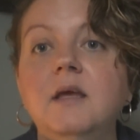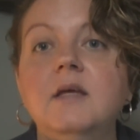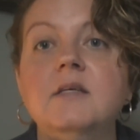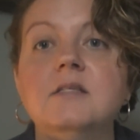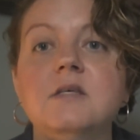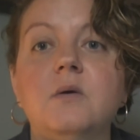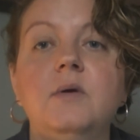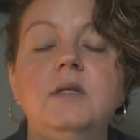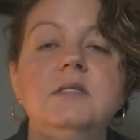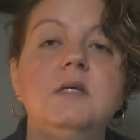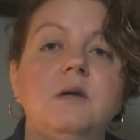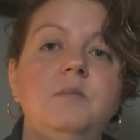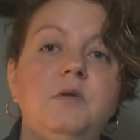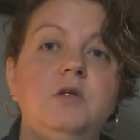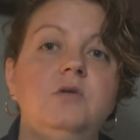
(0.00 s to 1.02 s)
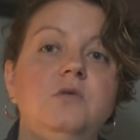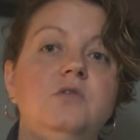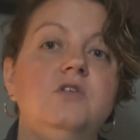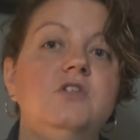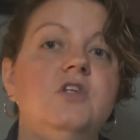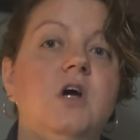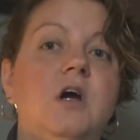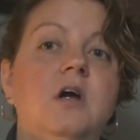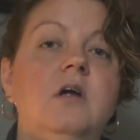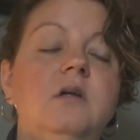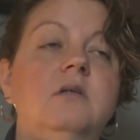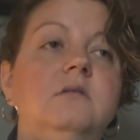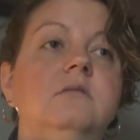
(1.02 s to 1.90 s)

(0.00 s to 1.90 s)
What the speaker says: So anytime you start